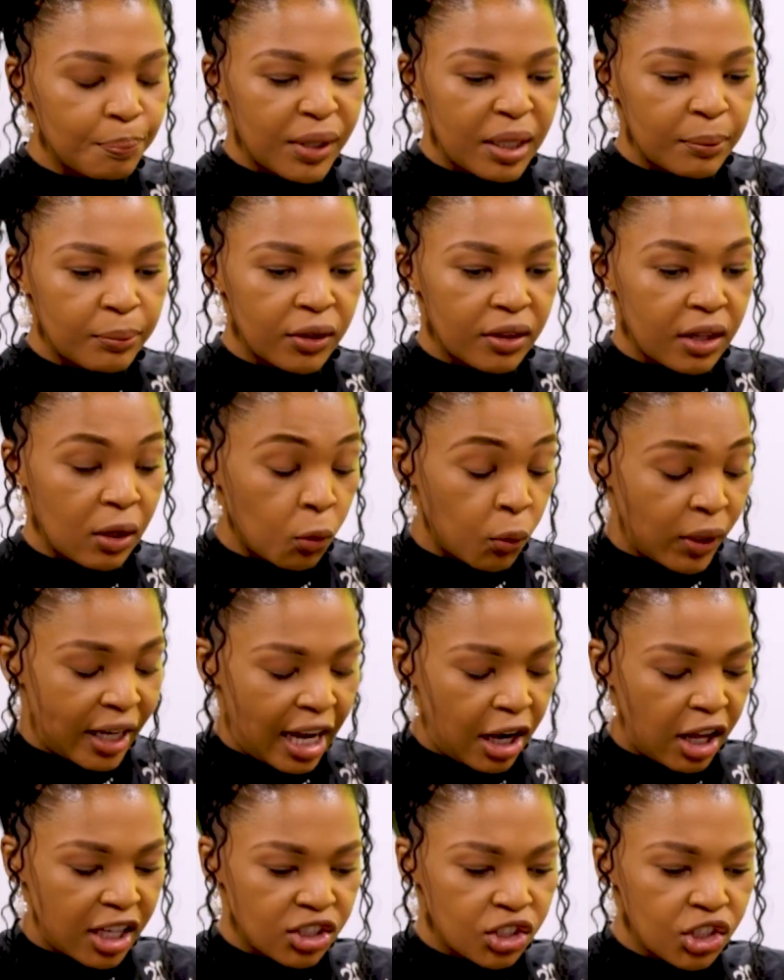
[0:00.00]
people when
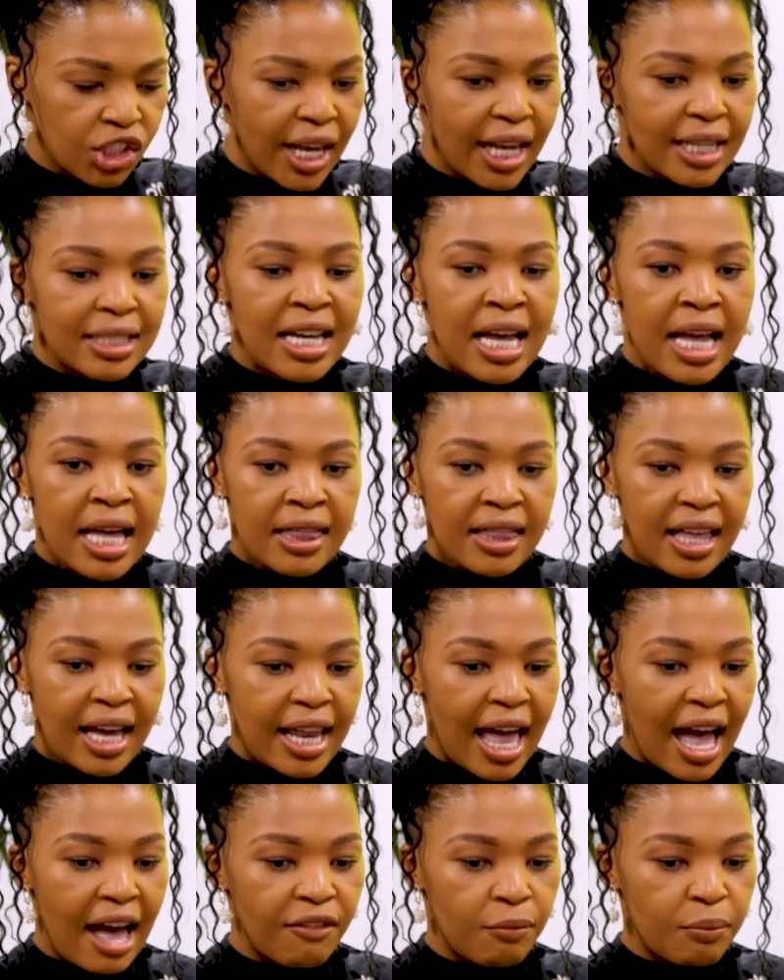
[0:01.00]
I last checked
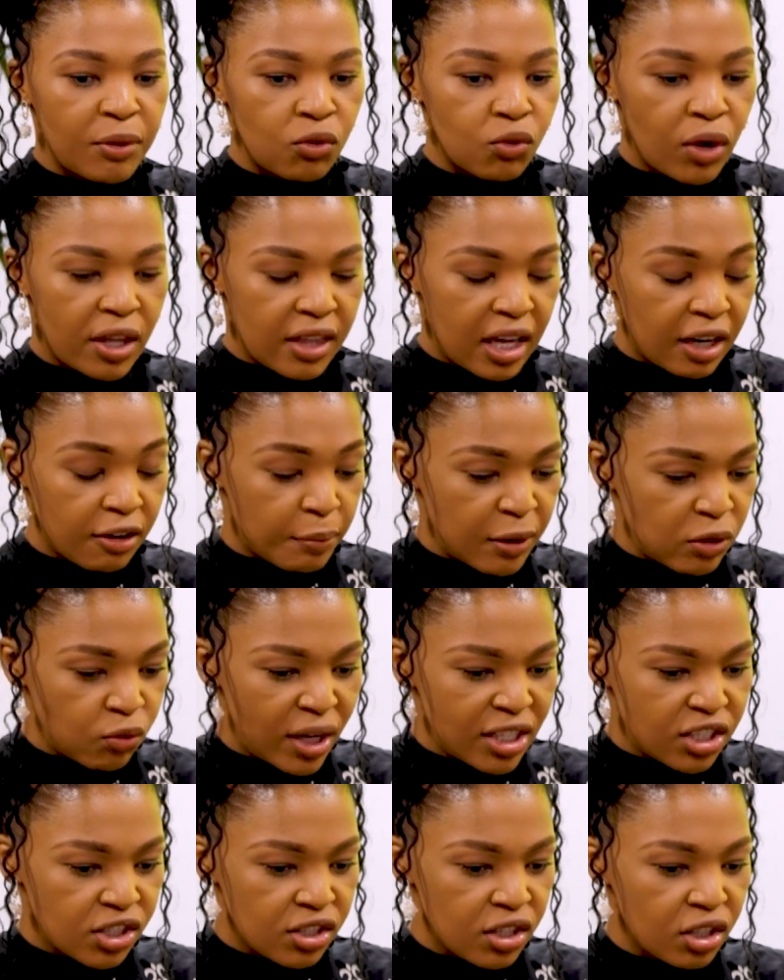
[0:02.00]
that have been
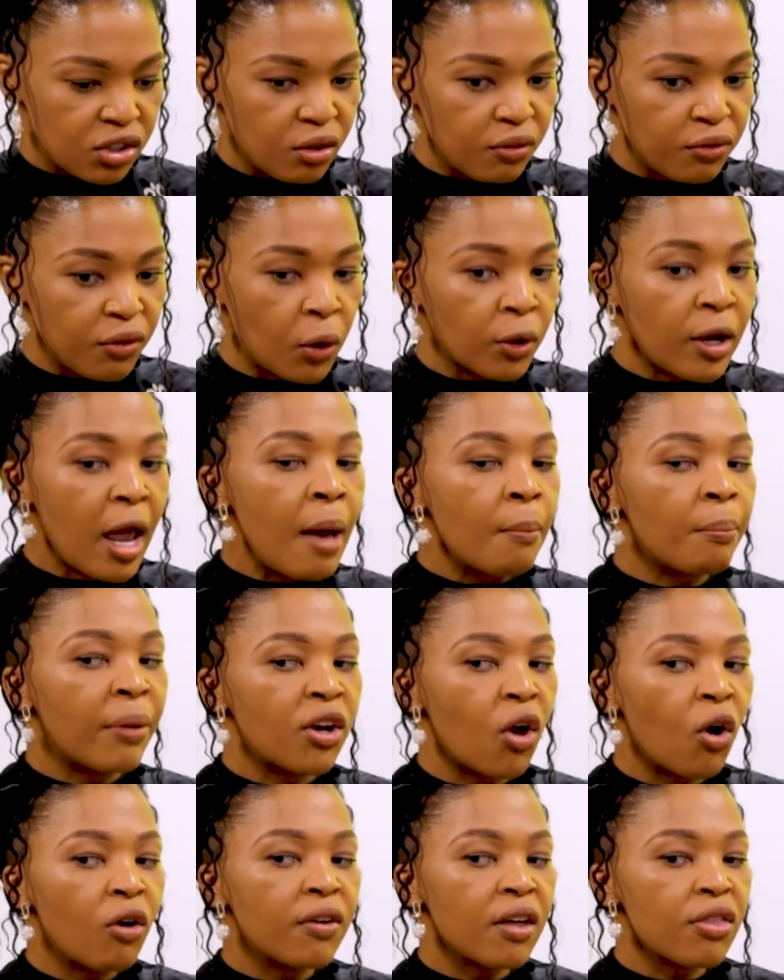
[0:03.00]
registered to vote,
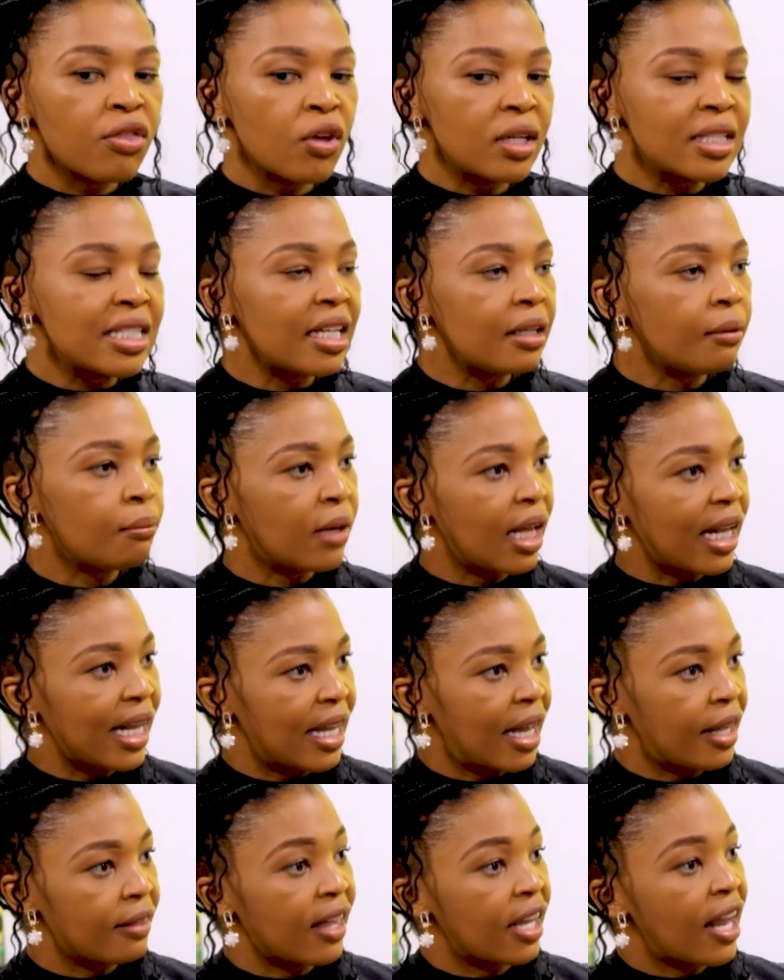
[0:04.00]
but over 13
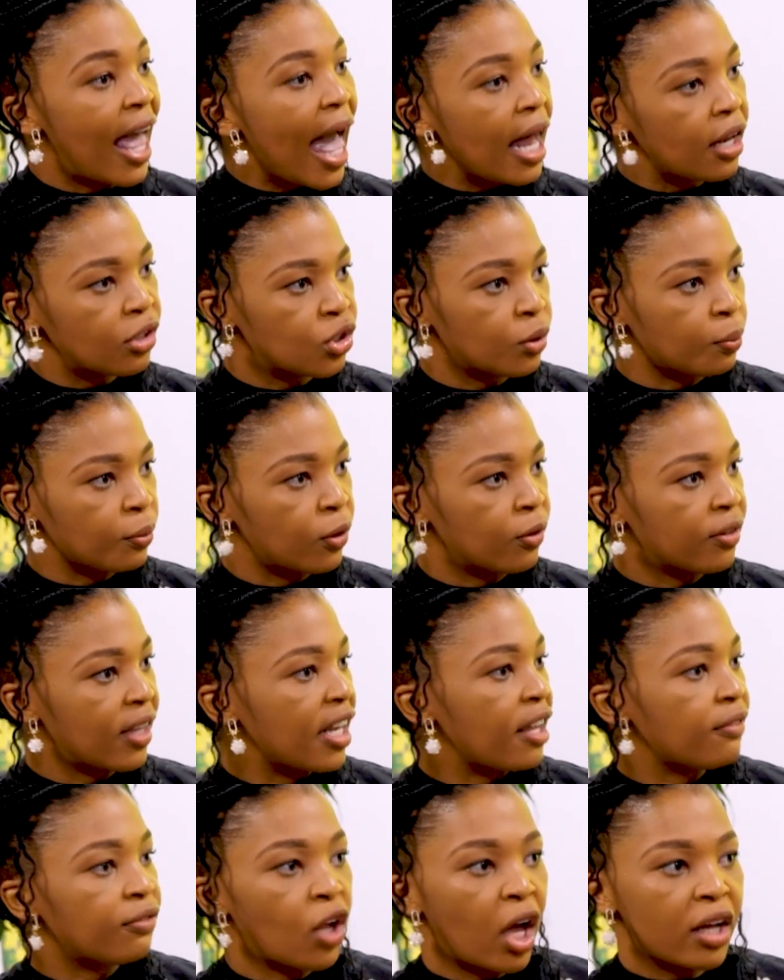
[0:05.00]
million that are eligible
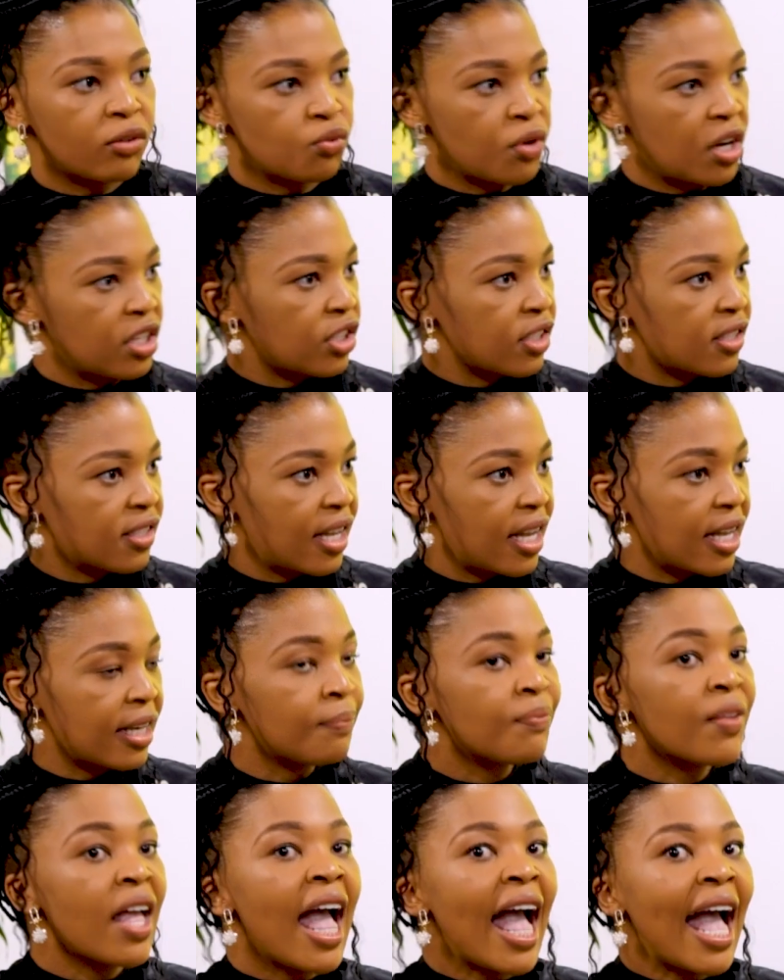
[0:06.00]
that have not registered,
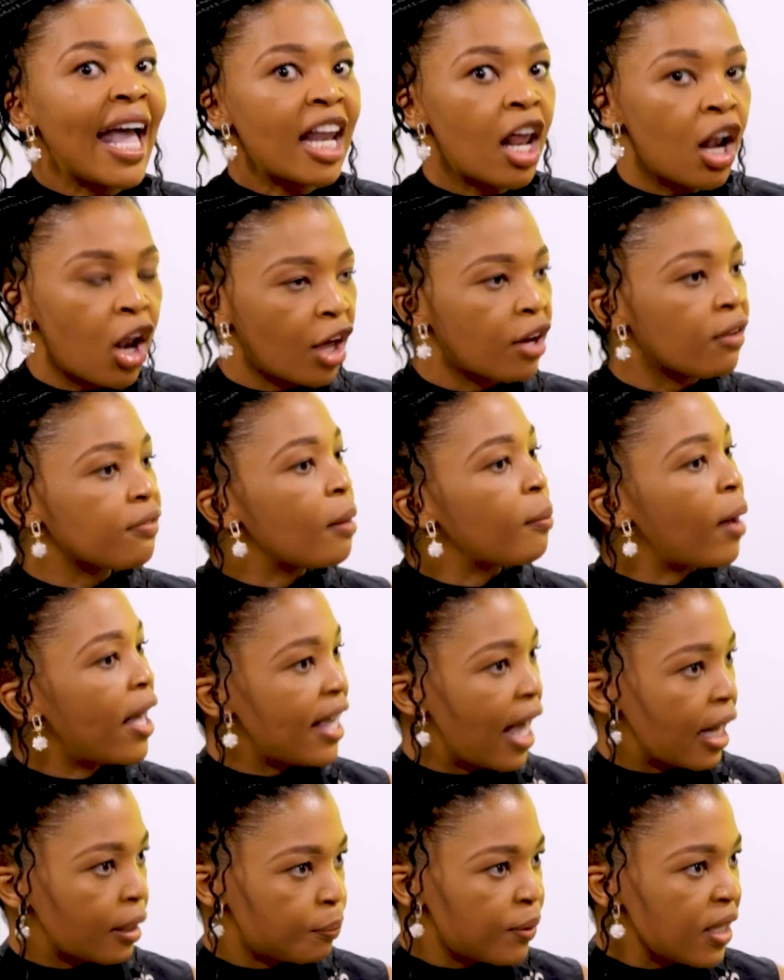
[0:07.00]
and a lot of them
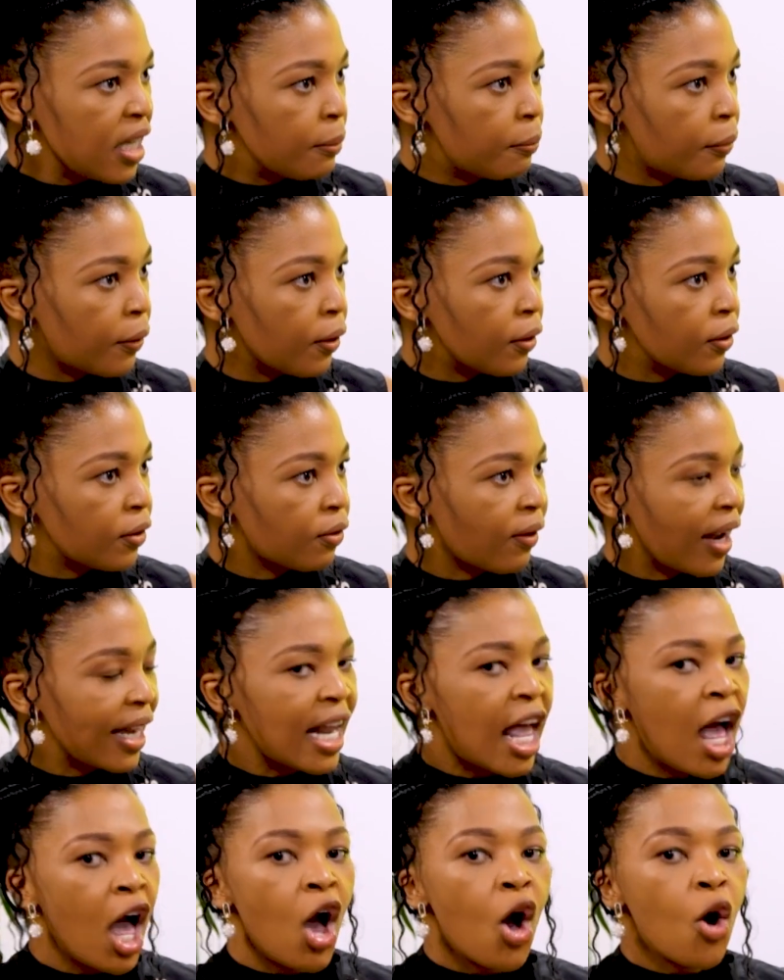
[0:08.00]
are young people,
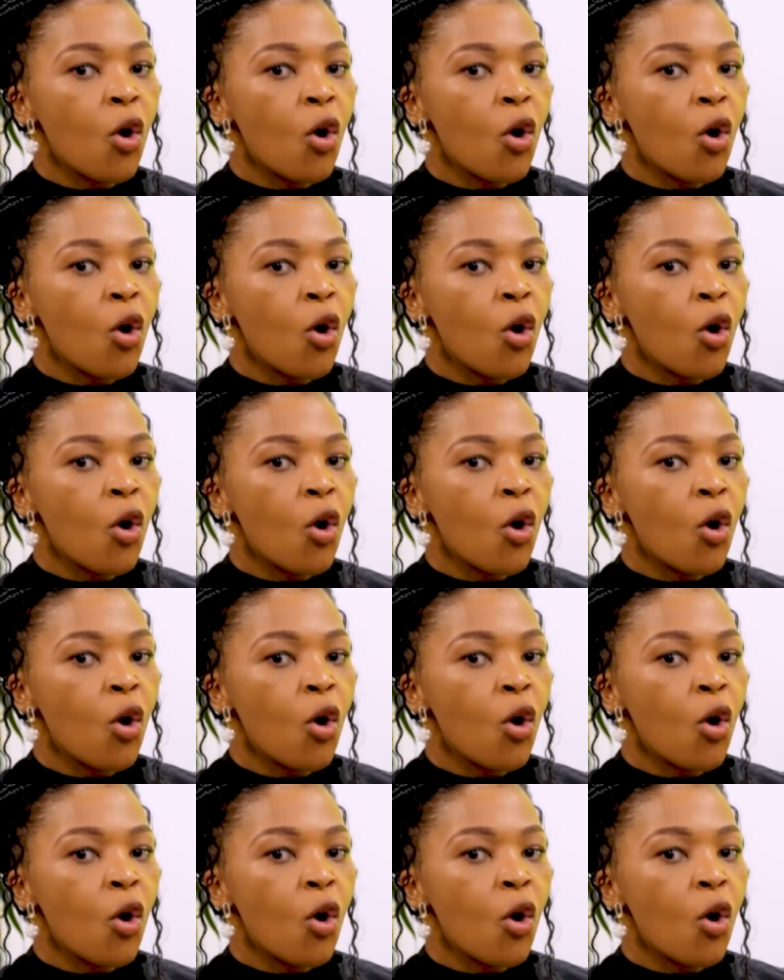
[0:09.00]
right?